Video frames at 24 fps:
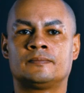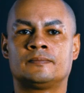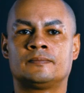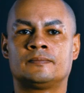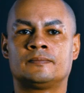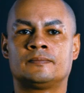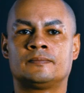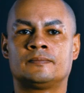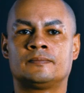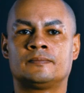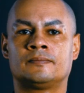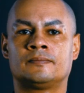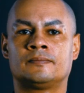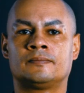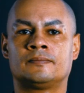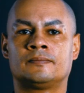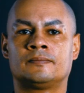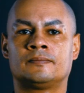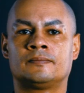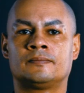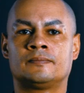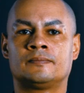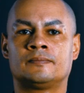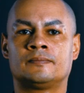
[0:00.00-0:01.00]

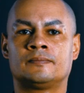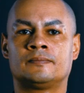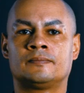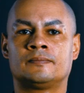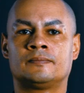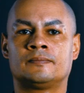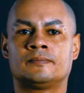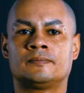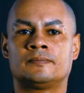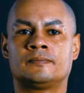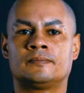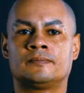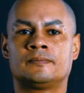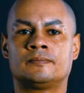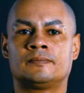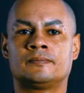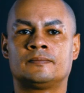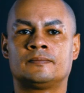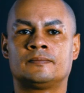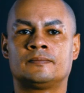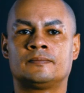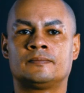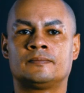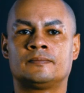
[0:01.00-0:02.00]

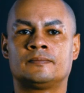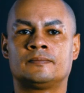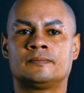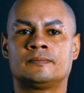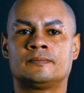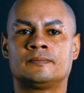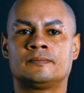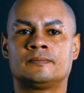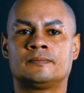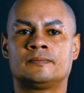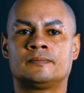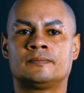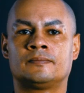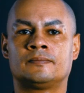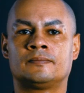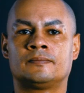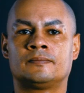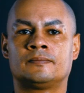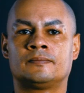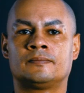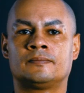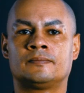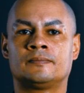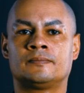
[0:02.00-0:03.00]

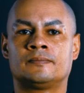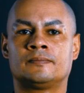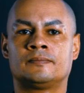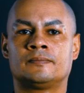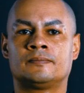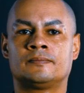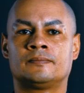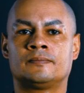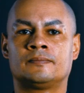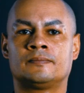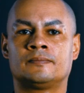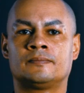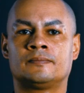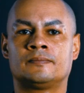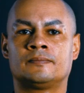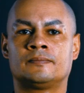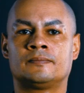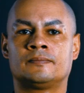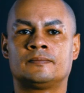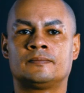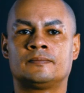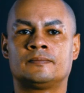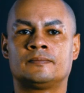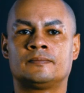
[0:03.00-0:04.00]

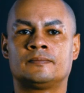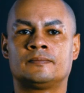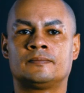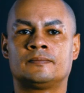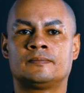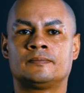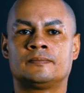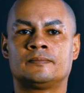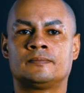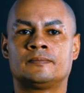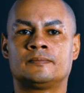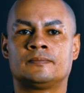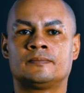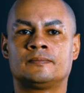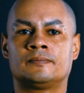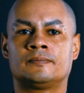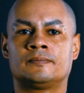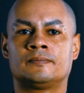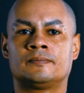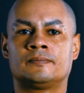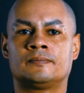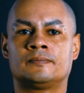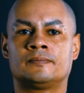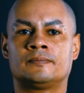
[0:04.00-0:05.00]

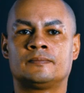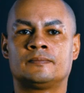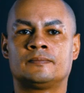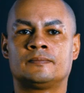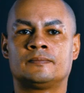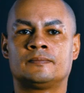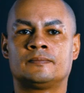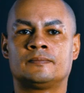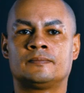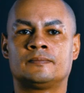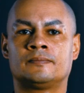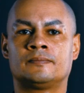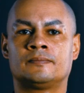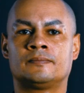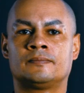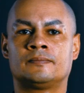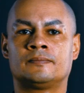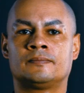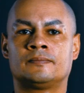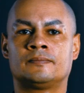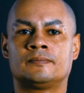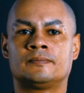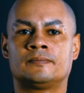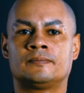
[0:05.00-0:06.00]

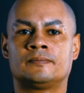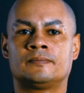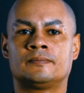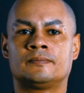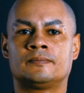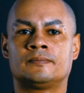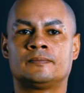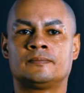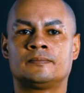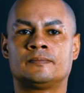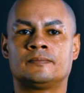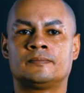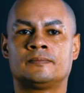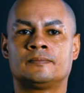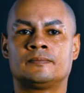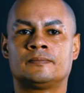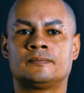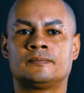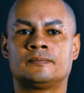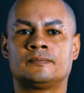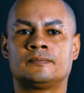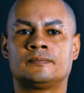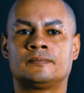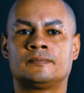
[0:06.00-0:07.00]

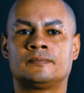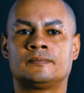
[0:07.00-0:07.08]
The face doesn't move, so there is nothing to read.